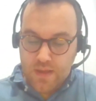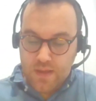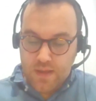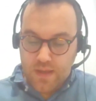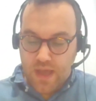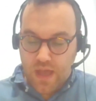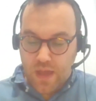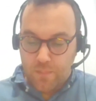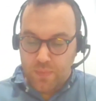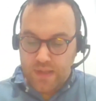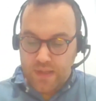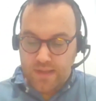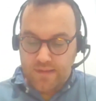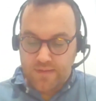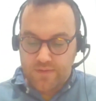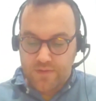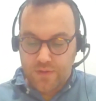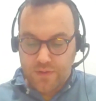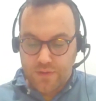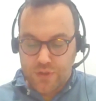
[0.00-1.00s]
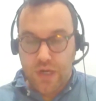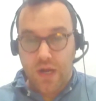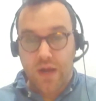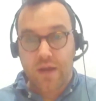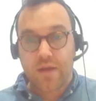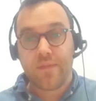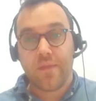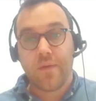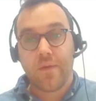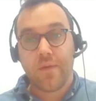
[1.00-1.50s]
yeah, please do
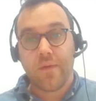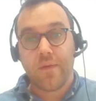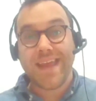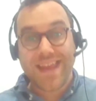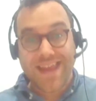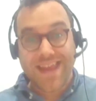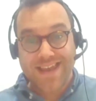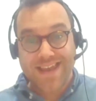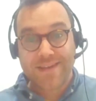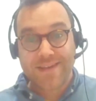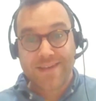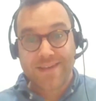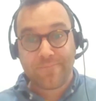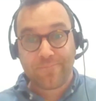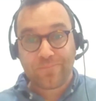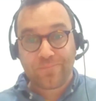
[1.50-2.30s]
chuck them in,